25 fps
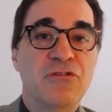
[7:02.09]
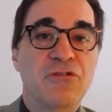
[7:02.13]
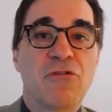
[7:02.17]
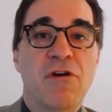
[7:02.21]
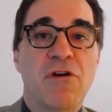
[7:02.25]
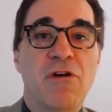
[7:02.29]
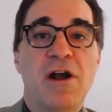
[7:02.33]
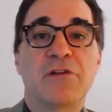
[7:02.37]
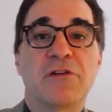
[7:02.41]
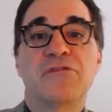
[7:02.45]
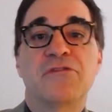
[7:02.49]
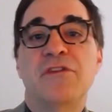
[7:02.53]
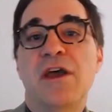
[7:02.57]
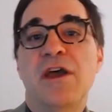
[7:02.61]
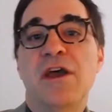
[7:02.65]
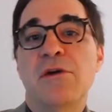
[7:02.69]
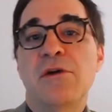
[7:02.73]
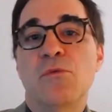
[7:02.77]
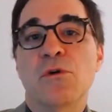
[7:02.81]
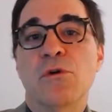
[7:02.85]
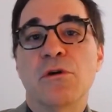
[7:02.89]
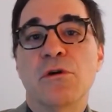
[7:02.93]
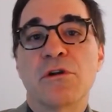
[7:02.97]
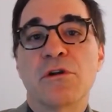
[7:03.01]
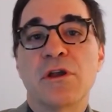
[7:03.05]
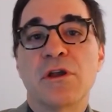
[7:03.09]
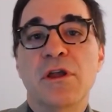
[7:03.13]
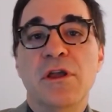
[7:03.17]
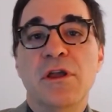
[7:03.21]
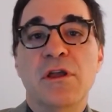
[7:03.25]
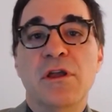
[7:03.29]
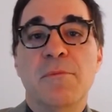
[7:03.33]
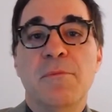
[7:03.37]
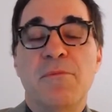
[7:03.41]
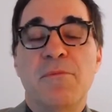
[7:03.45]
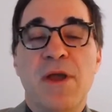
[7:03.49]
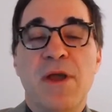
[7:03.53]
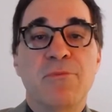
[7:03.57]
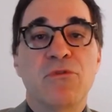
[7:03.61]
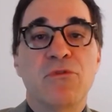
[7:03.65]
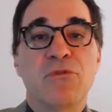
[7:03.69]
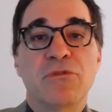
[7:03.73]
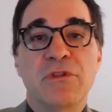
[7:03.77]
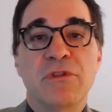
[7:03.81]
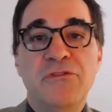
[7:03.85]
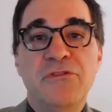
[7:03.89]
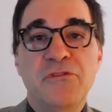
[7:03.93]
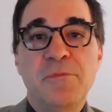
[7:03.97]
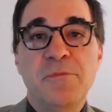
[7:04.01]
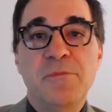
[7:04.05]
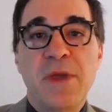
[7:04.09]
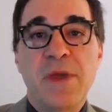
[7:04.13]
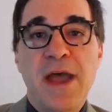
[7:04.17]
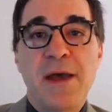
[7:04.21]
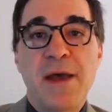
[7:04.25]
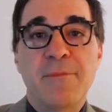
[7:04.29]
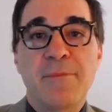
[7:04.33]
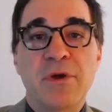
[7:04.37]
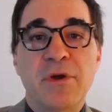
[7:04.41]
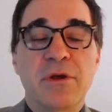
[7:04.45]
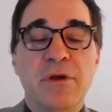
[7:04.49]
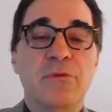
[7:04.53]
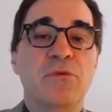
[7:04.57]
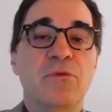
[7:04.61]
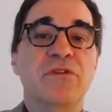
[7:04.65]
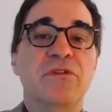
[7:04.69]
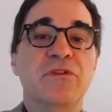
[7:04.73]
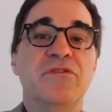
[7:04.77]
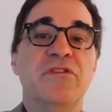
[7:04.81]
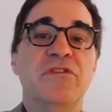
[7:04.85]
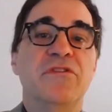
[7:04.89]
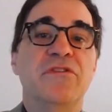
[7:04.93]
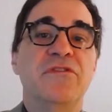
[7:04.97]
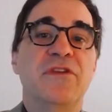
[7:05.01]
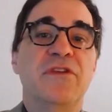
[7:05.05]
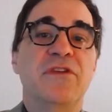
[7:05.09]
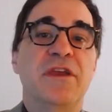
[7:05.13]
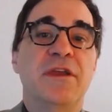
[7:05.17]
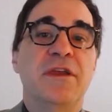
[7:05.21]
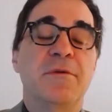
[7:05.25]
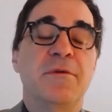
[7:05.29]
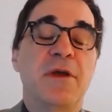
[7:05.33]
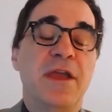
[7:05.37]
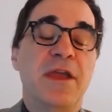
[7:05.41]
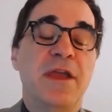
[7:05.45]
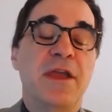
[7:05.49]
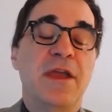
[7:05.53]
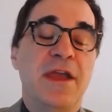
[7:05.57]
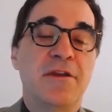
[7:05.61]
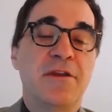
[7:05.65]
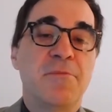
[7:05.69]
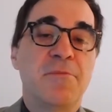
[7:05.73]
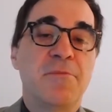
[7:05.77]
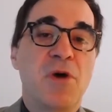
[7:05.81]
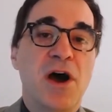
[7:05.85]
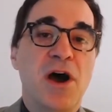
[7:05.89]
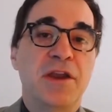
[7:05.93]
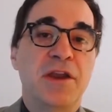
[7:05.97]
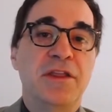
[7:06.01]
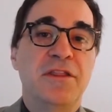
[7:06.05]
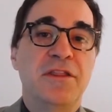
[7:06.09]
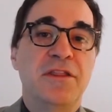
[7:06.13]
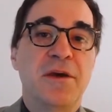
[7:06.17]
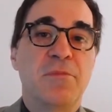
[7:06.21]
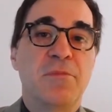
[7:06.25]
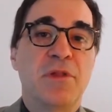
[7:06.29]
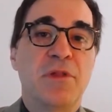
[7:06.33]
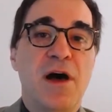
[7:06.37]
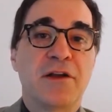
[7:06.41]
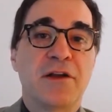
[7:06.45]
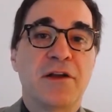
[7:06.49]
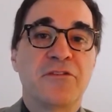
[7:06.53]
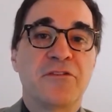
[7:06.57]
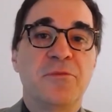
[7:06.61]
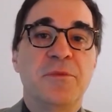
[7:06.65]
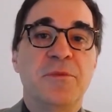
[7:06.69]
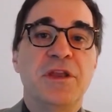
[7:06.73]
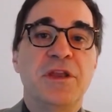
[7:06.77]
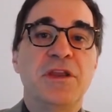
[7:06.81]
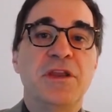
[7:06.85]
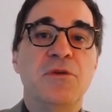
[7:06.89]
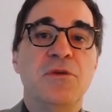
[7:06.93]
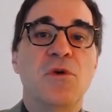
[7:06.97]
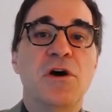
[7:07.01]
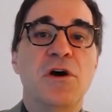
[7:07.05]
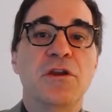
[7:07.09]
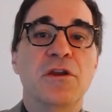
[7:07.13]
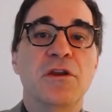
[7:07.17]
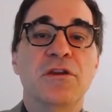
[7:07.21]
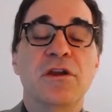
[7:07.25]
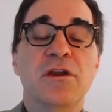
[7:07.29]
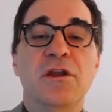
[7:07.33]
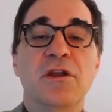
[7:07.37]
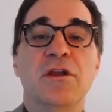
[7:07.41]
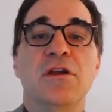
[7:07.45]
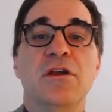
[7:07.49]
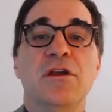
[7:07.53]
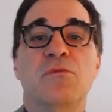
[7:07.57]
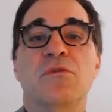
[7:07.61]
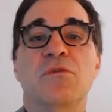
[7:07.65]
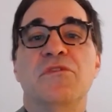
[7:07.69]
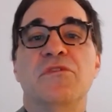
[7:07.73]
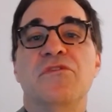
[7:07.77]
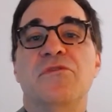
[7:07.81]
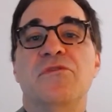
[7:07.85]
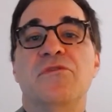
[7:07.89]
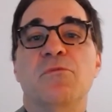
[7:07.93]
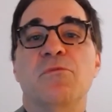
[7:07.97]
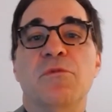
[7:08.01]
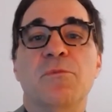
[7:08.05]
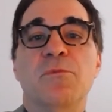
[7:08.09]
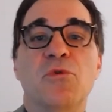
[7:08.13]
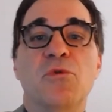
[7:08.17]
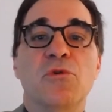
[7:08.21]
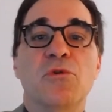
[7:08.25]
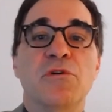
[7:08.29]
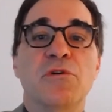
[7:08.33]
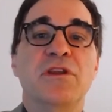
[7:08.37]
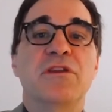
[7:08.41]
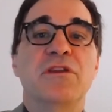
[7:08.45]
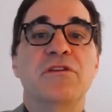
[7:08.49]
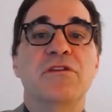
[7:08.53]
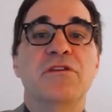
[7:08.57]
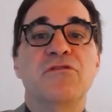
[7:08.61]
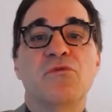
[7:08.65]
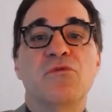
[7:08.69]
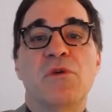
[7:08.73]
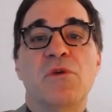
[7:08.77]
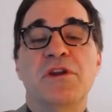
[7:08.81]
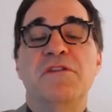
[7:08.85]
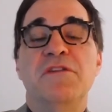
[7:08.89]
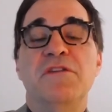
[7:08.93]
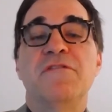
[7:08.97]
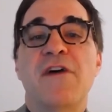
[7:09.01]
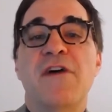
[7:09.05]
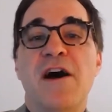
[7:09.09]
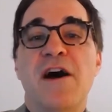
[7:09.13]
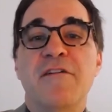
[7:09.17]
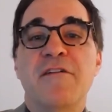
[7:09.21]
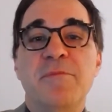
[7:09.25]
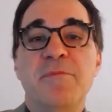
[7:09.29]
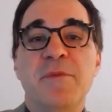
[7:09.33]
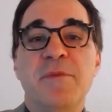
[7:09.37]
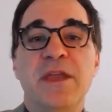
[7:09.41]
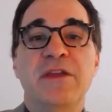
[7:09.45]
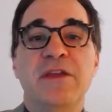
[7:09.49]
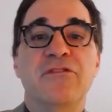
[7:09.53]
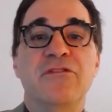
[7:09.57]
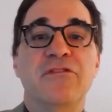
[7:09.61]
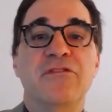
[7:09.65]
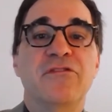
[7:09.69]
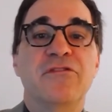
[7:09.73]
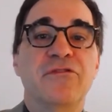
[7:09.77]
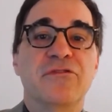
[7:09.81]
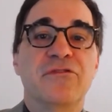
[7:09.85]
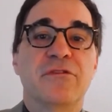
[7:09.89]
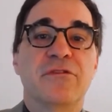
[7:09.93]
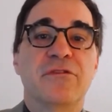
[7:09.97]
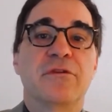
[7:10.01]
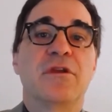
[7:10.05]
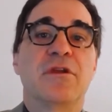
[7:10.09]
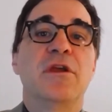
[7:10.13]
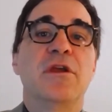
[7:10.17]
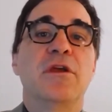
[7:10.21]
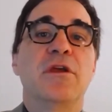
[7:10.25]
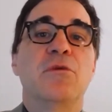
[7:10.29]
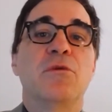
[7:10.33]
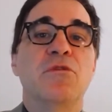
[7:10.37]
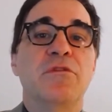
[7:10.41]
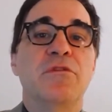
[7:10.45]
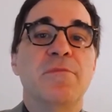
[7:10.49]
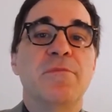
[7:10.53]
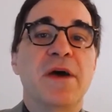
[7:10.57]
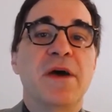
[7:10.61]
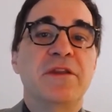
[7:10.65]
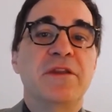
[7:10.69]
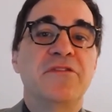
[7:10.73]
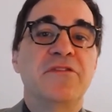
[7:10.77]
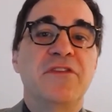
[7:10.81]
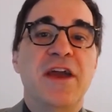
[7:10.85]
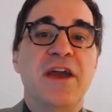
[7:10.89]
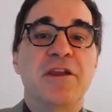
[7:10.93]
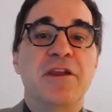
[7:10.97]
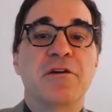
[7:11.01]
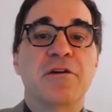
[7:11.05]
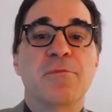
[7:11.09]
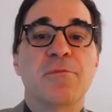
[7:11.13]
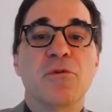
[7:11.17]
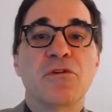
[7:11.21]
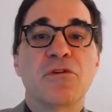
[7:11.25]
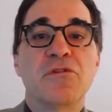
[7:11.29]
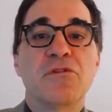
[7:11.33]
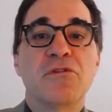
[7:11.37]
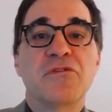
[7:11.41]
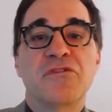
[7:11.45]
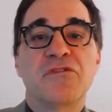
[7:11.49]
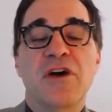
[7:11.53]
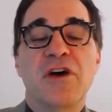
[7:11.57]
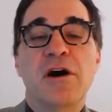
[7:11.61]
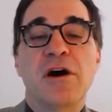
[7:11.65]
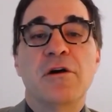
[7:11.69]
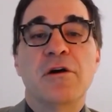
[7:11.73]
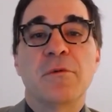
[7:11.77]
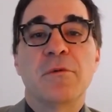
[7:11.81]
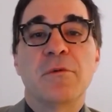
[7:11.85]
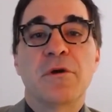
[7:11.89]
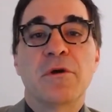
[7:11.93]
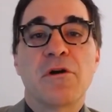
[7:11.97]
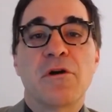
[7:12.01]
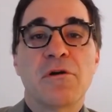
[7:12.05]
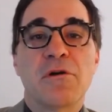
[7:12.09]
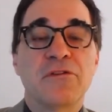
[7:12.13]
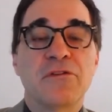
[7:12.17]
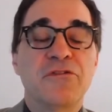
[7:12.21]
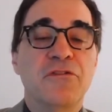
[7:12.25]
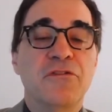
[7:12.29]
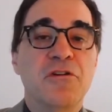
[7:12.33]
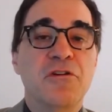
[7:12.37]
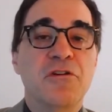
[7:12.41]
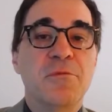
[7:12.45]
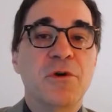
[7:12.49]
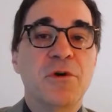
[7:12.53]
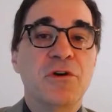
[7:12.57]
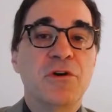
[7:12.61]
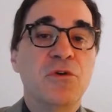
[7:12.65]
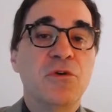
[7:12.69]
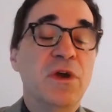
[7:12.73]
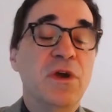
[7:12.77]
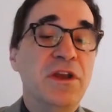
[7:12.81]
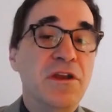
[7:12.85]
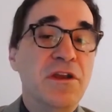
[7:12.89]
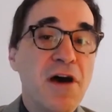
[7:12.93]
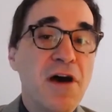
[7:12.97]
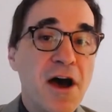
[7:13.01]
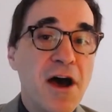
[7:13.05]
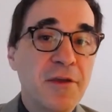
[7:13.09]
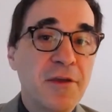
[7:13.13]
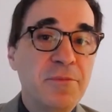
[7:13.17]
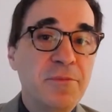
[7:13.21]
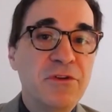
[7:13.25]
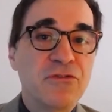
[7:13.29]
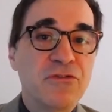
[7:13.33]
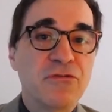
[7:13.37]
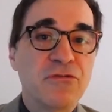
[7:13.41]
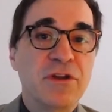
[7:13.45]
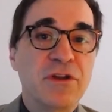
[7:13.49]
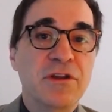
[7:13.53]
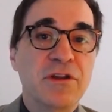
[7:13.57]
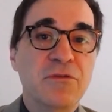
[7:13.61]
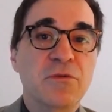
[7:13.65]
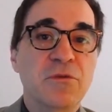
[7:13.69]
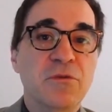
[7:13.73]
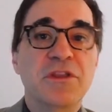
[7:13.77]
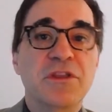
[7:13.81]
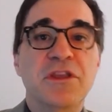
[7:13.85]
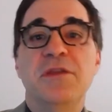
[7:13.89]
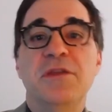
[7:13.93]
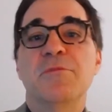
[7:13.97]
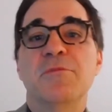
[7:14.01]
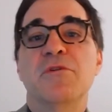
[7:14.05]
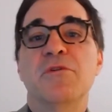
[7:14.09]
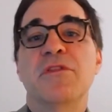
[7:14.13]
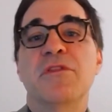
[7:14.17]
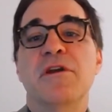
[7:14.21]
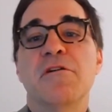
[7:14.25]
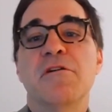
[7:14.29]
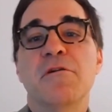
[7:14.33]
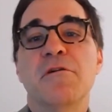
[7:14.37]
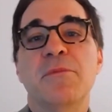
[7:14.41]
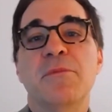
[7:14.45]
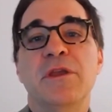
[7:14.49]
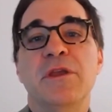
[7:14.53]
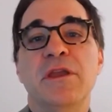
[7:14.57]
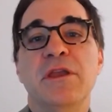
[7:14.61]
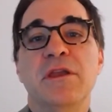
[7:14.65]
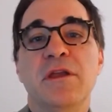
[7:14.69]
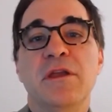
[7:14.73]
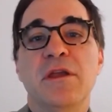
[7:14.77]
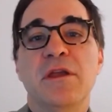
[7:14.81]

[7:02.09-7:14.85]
Trials Network, pembrolizumab, which is an antibody that blocks PD-1, was reported in 25 patients with metastatic Merkel cell carcinoma who had not been treated with chemotherapy.